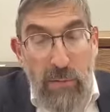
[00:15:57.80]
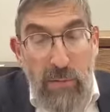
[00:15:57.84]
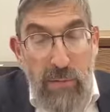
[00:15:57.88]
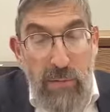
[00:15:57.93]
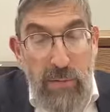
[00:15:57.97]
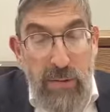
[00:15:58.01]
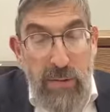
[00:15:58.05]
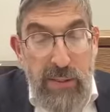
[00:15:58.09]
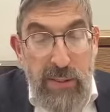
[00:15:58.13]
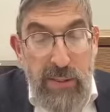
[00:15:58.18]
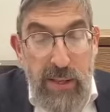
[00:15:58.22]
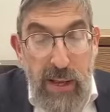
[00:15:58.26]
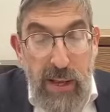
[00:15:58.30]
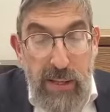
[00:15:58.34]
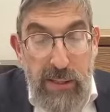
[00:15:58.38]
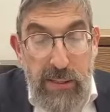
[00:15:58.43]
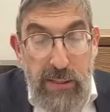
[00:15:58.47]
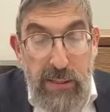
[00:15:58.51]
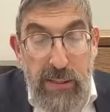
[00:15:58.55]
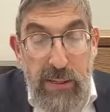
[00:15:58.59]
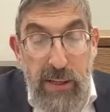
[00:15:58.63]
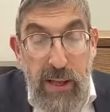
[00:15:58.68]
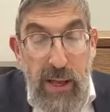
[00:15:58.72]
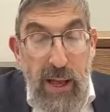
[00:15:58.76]
if he
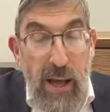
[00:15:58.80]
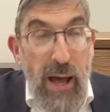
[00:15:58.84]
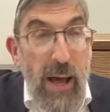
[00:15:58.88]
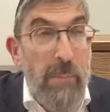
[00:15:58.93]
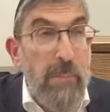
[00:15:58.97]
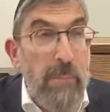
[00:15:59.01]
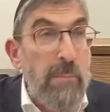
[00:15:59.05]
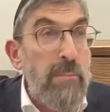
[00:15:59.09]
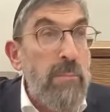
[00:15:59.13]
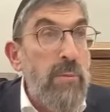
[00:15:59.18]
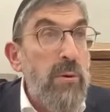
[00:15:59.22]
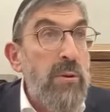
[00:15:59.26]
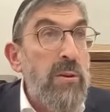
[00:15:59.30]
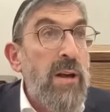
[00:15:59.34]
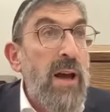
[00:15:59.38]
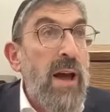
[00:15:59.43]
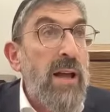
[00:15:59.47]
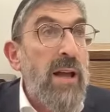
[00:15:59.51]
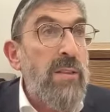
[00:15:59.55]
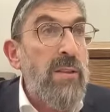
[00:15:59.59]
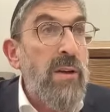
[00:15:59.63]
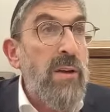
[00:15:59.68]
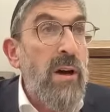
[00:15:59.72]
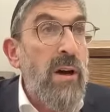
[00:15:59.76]
says, I'm
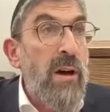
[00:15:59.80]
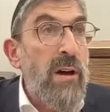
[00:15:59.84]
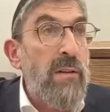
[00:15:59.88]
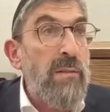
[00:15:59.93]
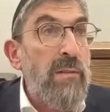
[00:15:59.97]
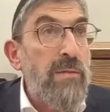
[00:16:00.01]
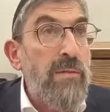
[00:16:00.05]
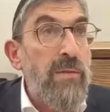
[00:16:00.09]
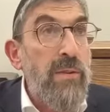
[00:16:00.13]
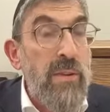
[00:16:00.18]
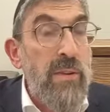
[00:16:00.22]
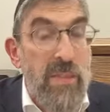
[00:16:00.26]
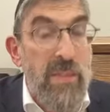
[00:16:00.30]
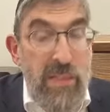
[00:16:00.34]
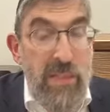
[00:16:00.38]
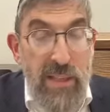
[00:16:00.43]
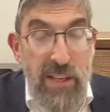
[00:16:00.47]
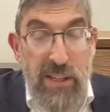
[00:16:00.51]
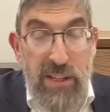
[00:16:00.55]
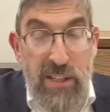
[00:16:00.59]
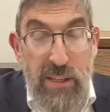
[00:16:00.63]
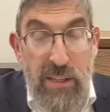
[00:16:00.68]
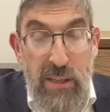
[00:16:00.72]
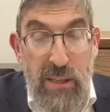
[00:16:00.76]
mudahana for
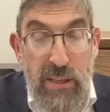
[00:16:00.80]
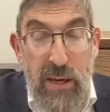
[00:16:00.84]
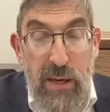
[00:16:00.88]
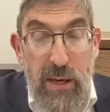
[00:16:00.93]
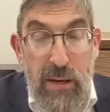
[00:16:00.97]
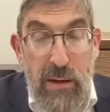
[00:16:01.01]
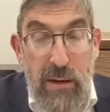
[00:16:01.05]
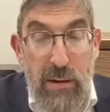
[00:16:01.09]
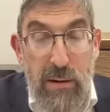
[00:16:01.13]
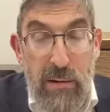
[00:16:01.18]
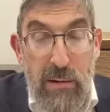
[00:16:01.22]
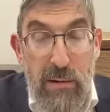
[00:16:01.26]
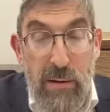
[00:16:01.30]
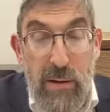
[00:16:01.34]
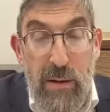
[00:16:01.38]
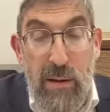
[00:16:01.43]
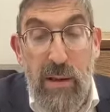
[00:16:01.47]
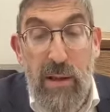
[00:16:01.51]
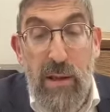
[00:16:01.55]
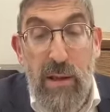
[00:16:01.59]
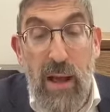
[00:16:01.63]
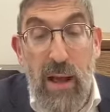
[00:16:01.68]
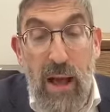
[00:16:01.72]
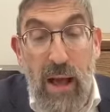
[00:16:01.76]
this year.
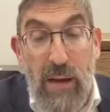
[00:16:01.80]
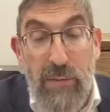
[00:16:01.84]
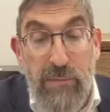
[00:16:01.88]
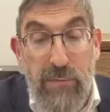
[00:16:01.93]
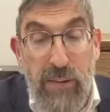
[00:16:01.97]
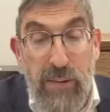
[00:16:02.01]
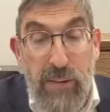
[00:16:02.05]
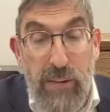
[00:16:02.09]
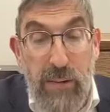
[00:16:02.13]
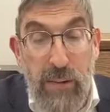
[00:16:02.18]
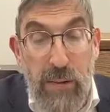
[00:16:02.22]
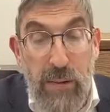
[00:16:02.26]
I feel